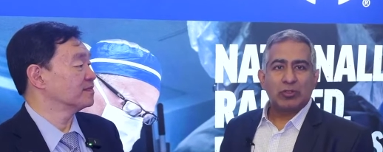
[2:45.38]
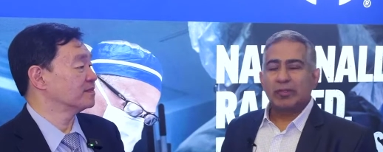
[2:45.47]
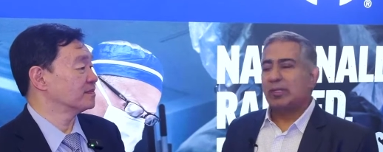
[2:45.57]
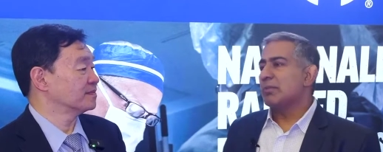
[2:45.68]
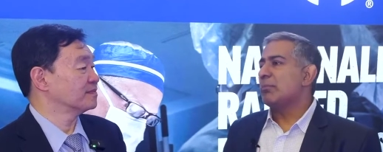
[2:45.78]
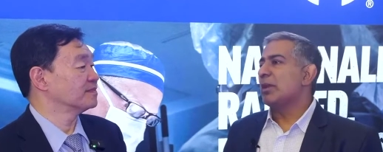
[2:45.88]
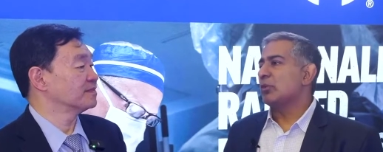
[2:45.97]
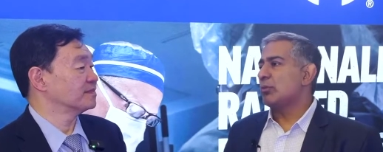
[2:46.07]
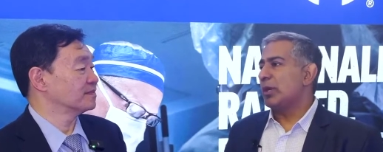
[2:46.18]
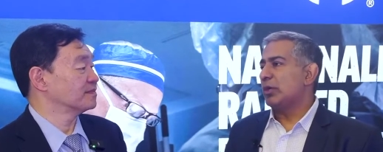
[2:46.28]
Speaker 1: of the gut
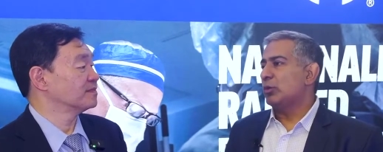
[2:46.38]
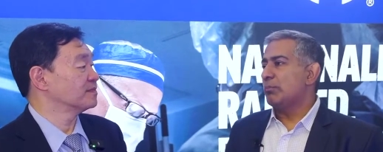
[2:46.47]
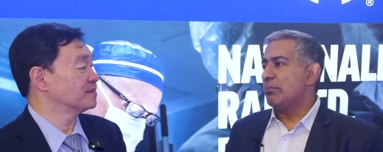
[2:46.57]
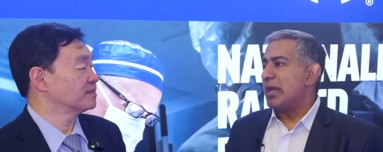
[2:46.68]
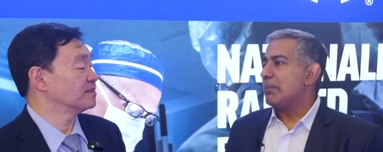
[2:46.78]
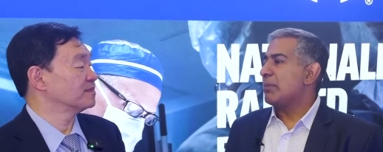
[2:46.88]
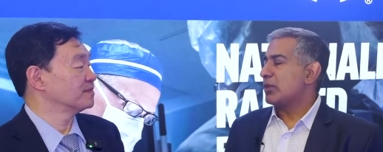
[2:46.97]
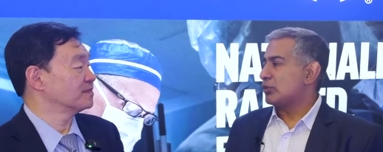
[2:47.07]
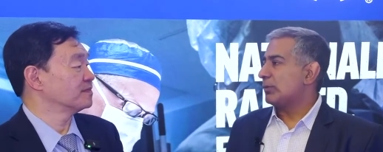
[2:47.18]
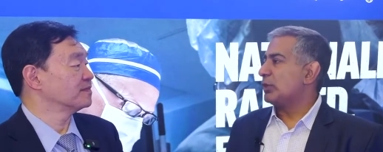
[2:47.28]
microbiome may
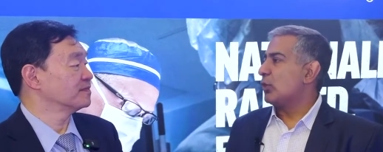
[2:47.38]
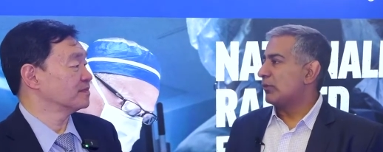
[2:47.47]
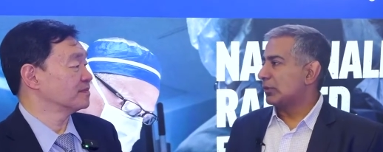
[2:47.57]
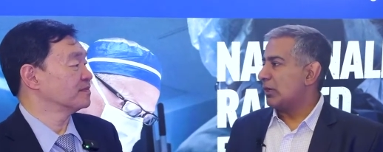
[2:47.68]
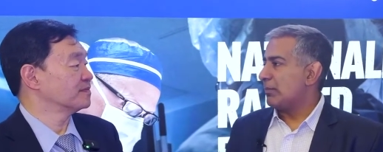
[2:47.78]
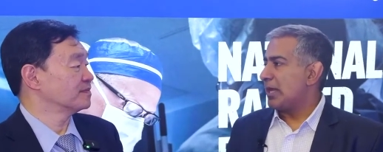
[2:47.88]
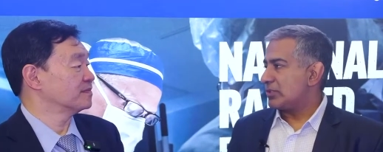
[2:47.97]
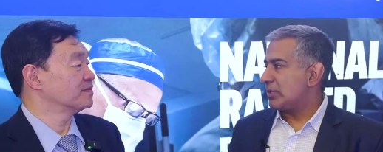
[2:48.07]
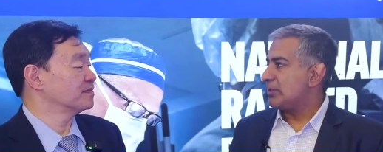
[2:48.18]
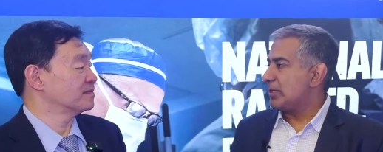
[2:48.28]
possibly overcome
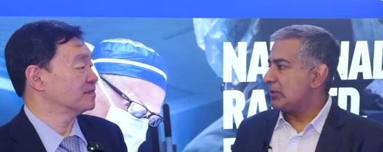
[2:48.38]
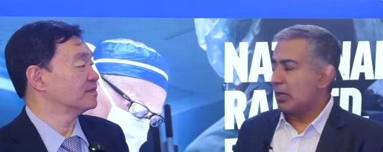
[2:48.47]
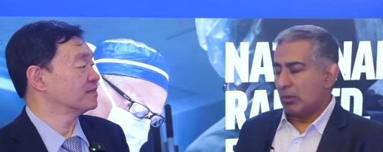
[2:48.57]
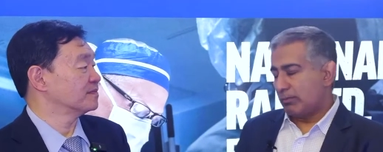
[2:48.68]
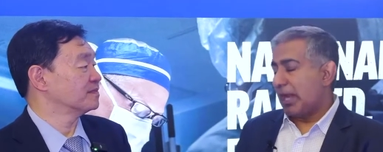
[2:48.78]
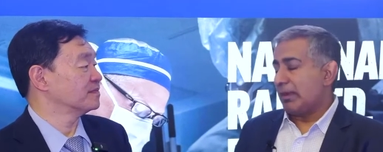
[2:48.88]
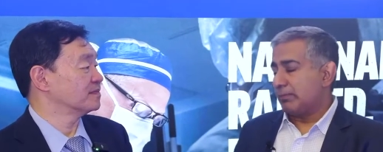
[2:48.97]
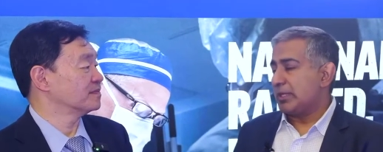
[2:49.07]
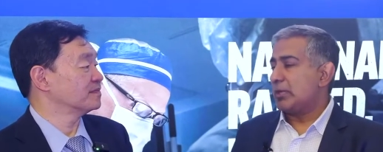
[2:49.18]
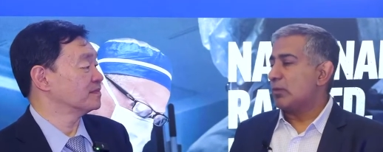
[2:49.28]
anti-PD-1 uh,
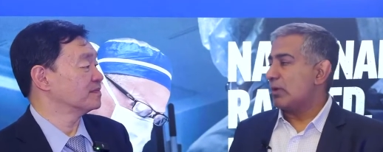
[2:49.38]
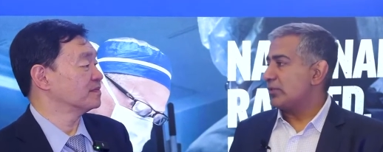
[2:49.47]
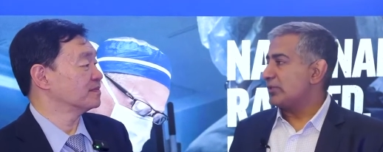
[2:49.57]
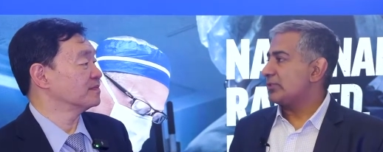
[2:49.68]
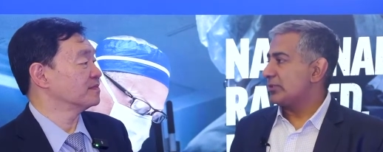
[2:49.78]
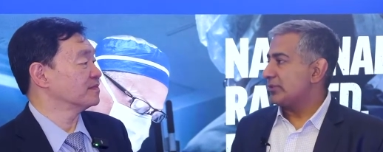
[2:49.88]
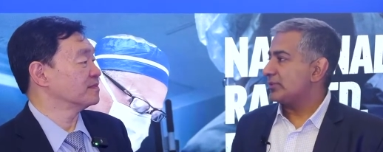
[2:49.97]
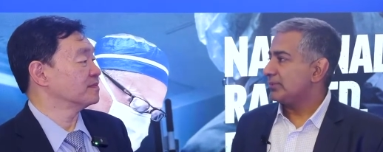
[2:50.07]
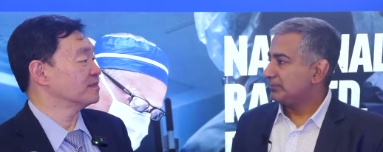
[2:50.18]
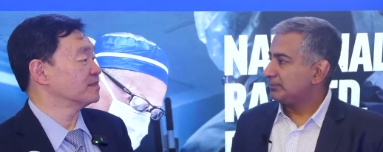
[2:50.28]
uh,
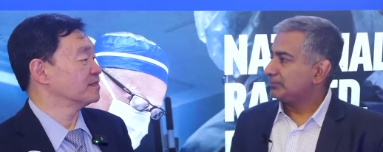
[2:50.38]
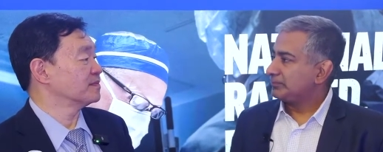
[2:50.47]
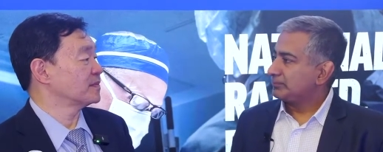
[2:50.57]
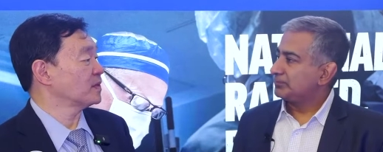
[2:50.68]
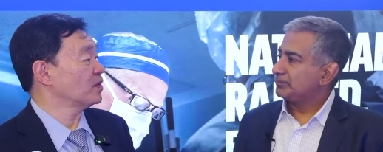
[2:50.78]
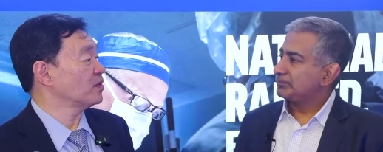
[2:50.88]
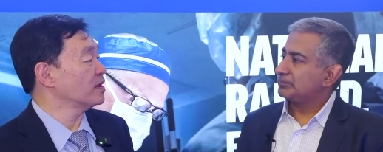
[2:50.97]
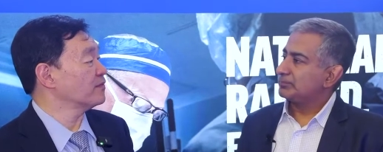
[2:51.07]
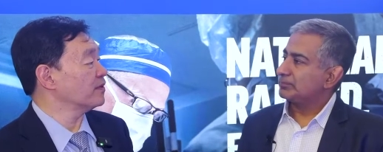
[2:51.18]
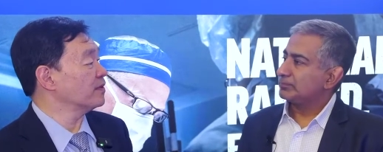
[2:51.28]
resistance.
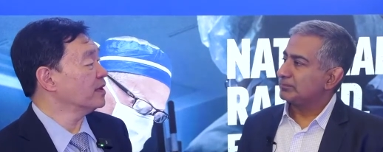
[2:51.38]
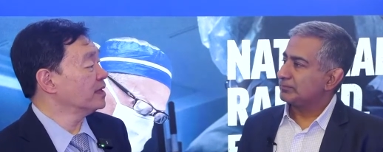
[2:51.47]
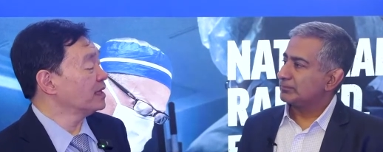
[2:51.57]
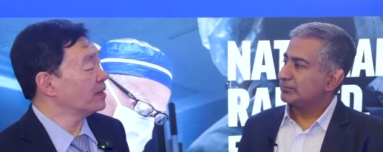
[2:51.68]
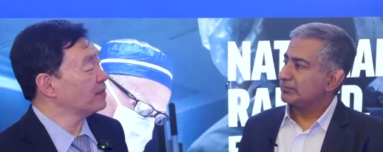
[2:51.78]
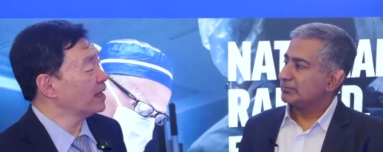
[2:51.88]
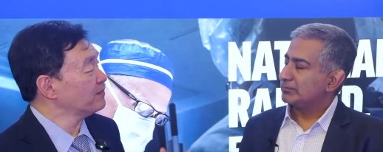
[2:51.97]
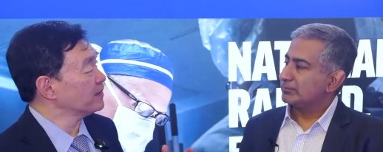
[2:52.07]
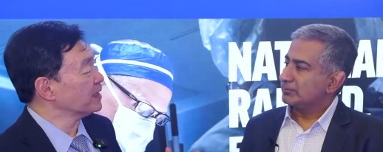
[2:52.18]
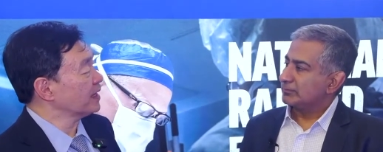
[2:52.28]
Speaker 2: Wonderful. Now, at
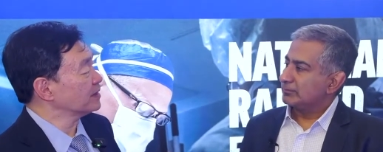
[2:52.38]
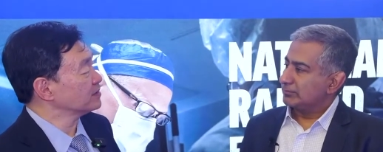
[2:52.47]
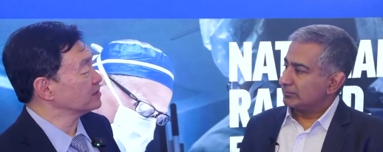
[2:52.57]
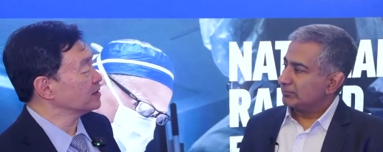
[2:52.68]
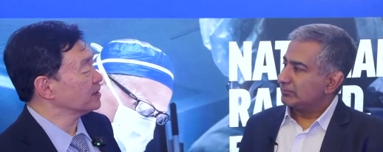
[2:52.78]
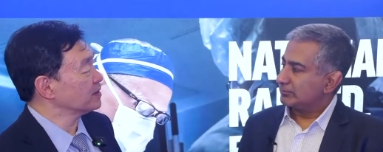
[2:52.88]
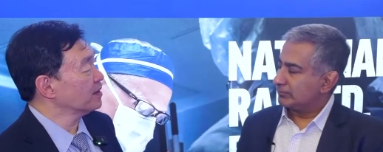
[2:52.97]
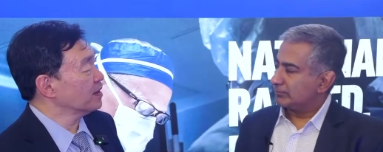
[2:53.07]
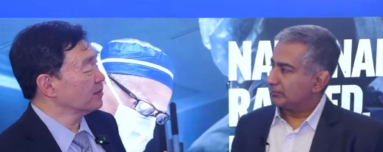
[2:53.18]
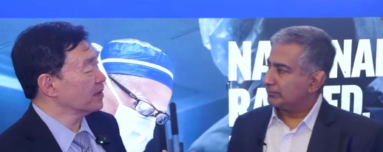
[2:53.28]
Moffitt Cancer
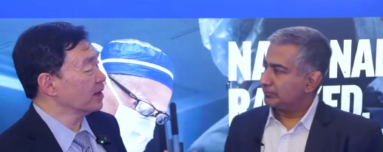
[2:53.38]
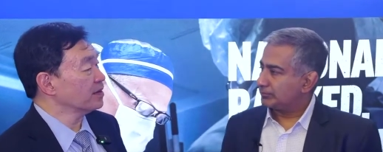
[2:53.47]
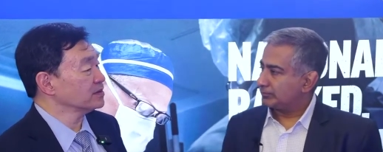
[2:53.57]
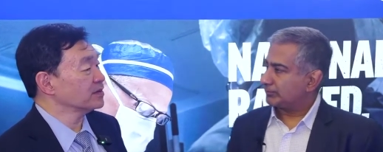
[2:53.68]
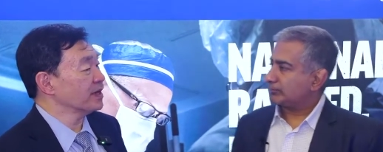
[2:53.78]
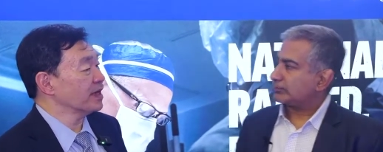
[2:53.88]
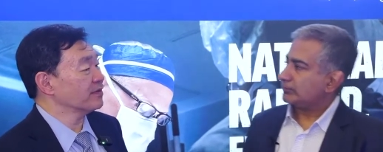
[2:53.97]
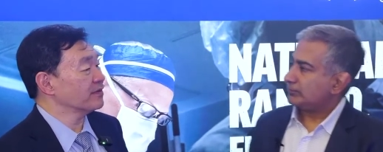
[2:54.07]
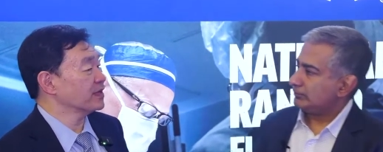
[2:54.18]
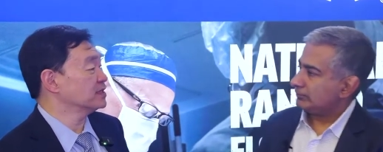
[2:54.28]
Center, we also
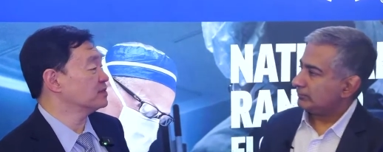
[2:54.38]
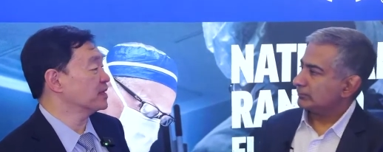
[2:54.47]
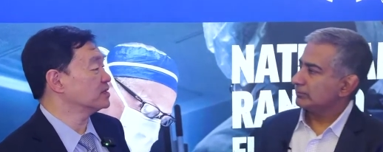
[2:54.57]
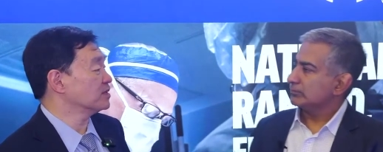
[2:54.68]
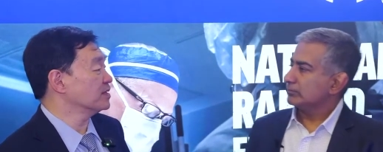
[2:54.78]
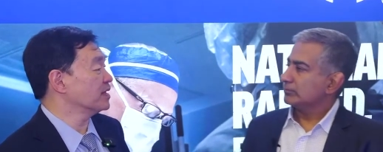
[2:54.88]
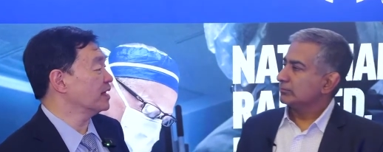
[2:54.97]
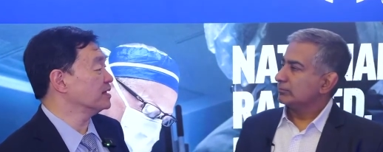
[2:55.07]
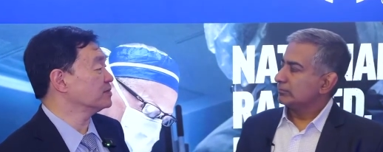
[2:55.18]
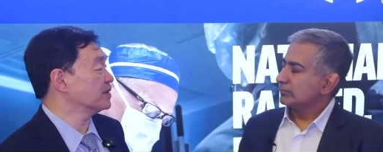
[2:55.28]
have a very special
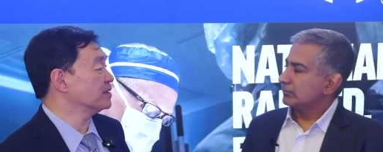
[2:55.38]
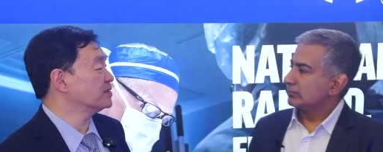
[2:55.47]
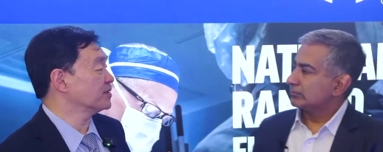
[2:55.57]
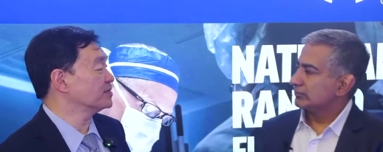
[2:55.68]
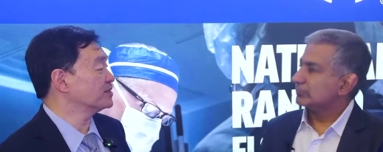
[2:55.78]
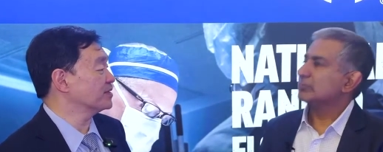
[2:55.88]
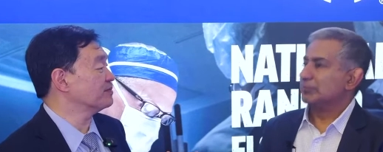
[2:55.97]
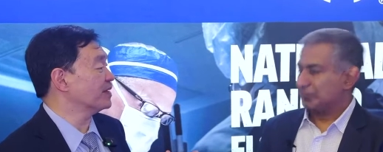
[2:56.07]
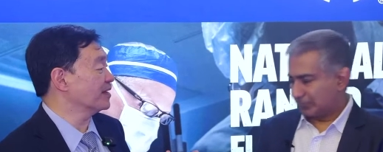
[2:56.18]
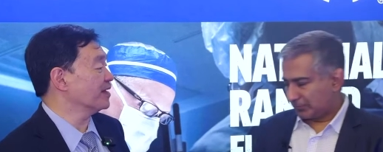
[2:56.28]
alliance with
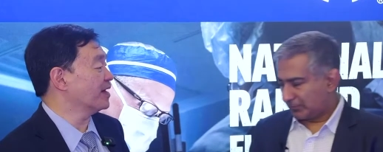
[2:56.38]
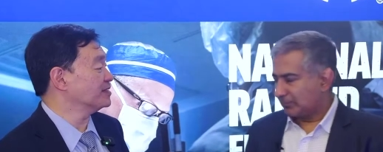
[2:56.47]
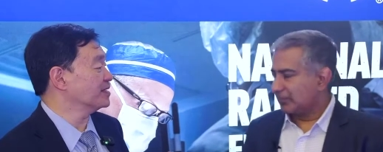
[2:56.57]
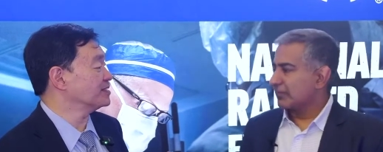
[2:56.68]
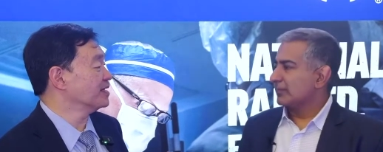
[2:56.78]
Turnstone Biologics